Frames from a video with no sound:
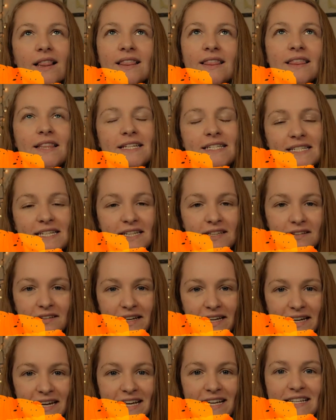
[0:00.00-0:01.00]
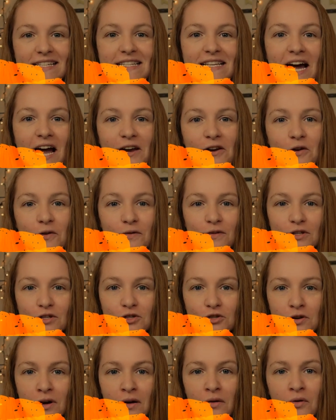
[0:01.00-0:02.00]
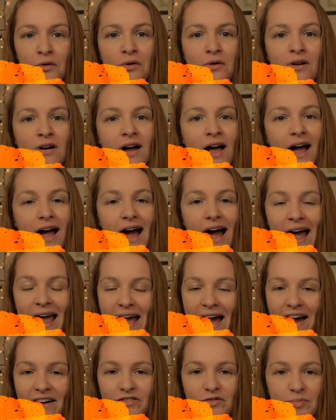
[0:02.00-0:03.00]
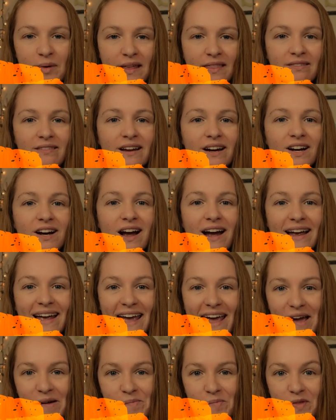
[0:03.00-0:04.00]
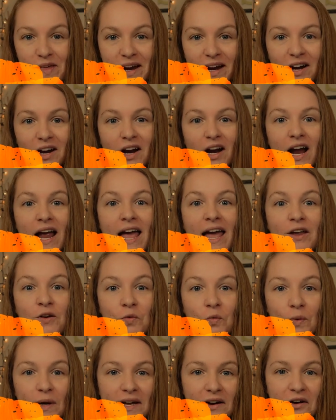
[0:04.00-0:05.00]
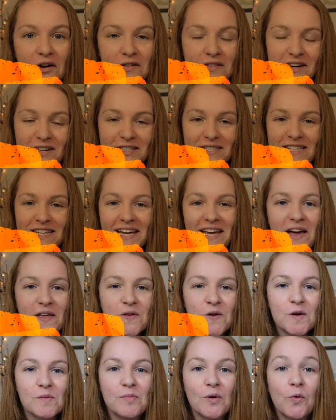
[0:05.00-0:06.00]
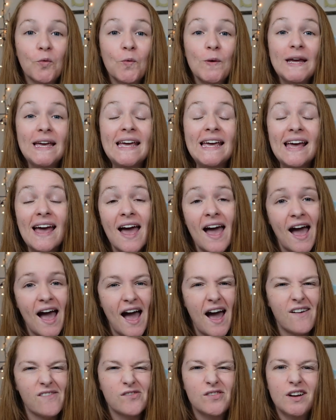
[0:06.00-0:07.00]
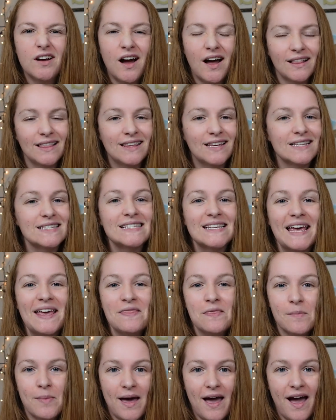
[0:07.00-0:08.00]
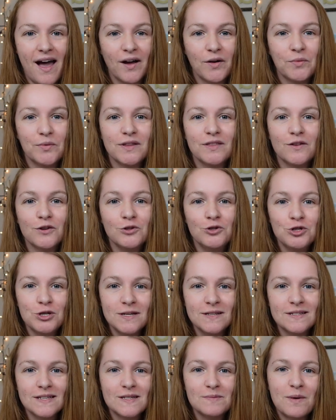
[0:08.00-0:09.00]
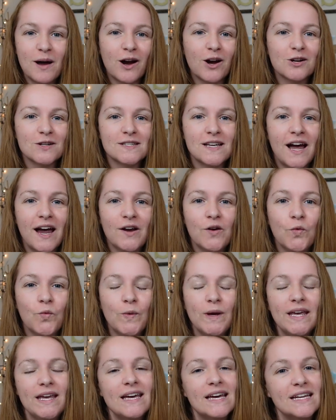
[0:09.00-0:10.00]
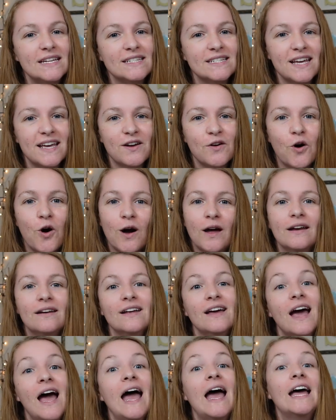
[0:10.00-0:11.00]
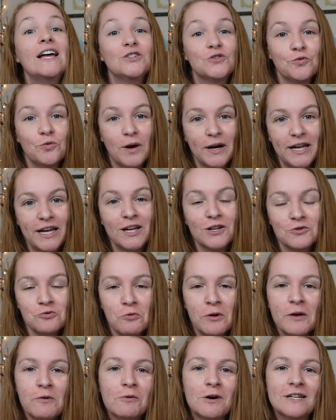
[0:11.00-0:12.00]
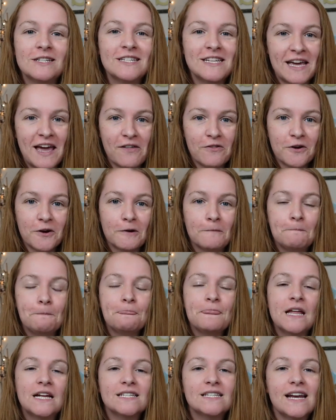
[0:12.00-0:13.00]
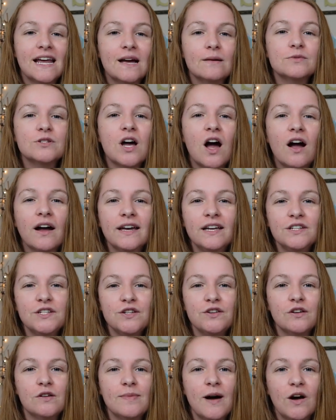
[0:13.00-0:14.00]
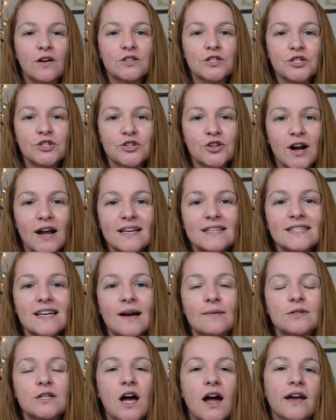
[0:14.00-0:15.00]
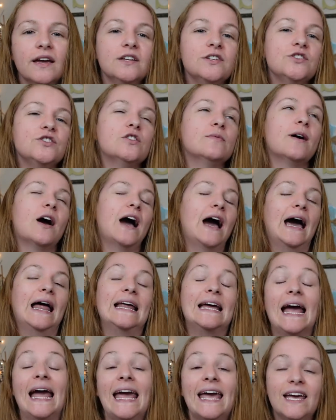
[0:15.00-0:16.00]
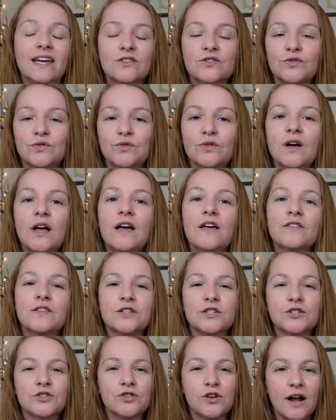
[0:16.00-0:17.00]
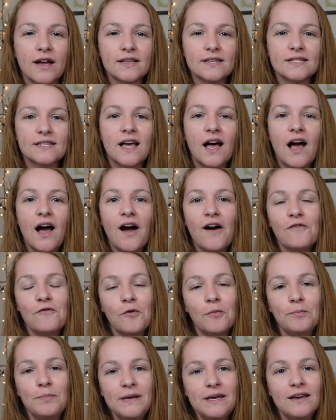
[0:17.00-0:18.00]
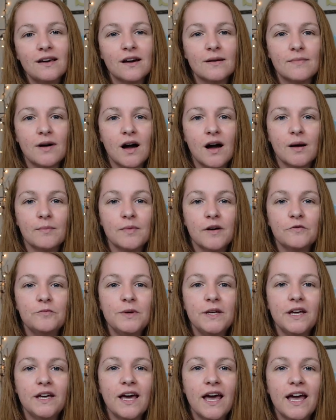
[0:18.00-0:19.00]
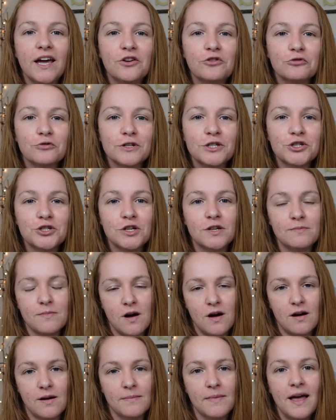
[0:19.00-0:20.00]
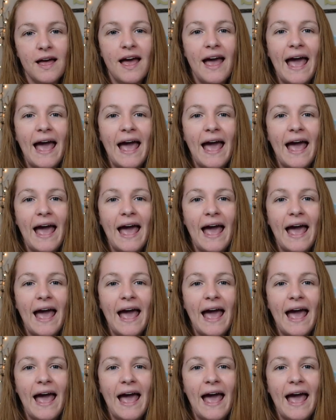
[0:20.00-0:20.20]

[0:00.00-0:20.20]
Listen, ladies, I know the struggle. I have been there, I am there, and we are there together, but we have got this in the bag. With Jesus by our side, we can take on 2021 together. Today, I'm talking to you about stress. I'm talking to you about how to handle the stress of being a mom, of being a Christian mom,